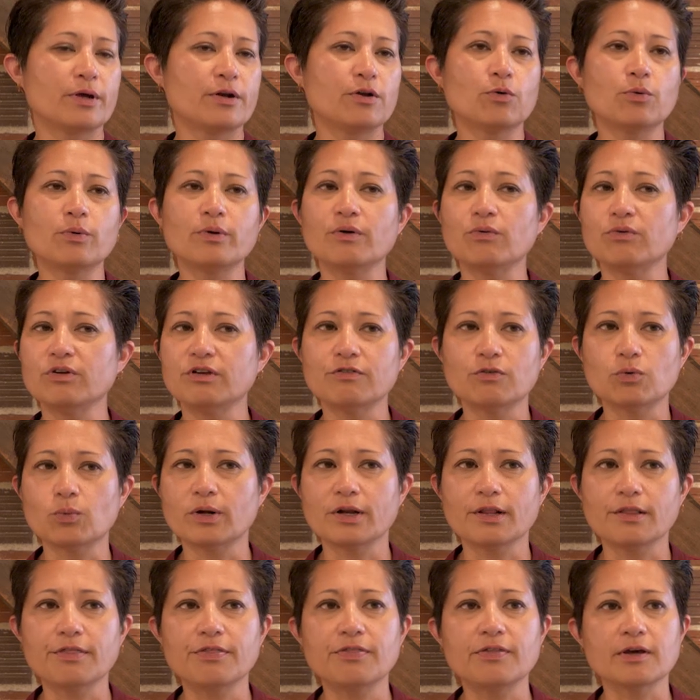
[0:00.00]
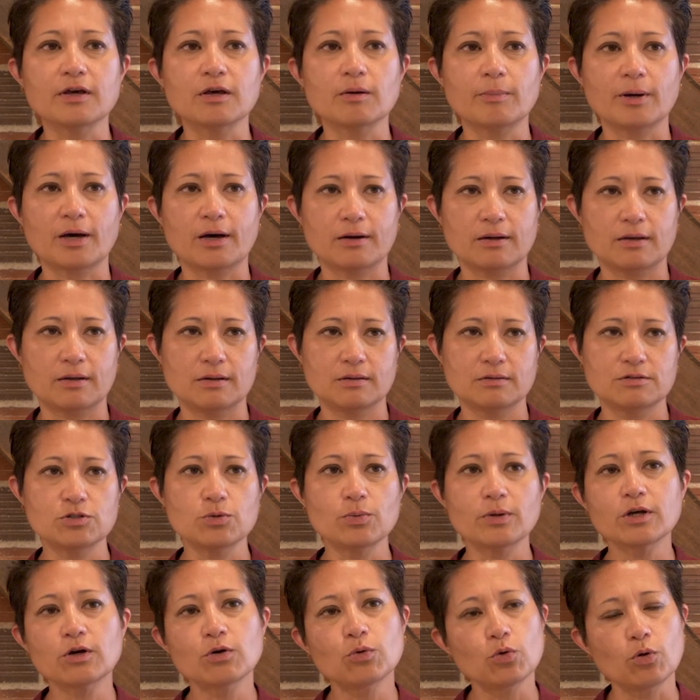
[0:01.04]
I don't even want to think about it. Do you
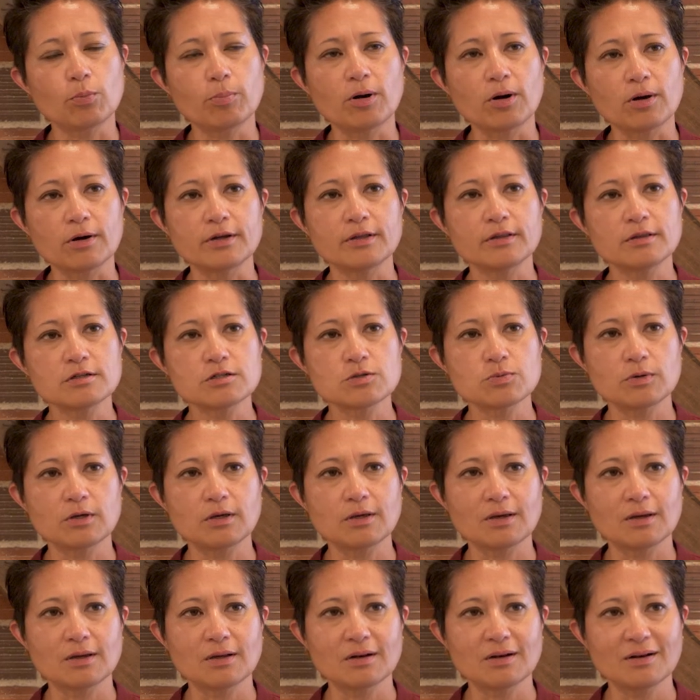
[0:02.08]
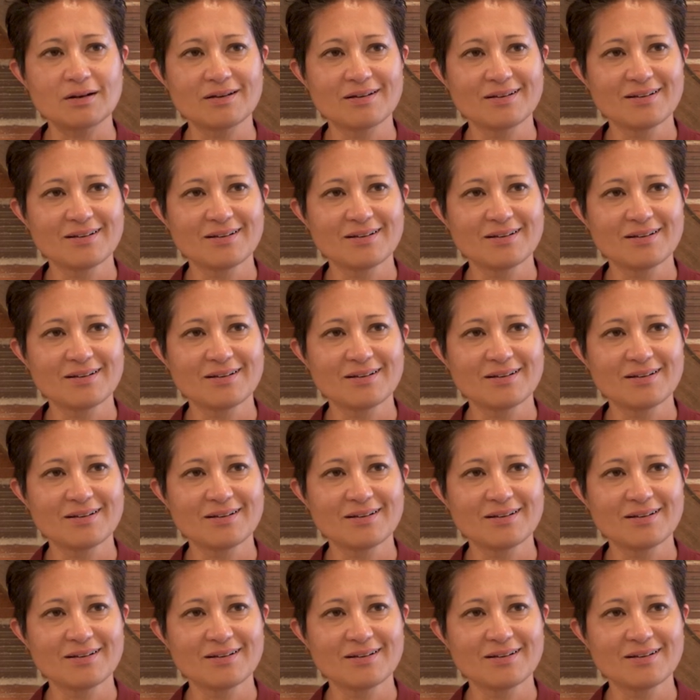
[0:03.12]
want to go to a party this weekend?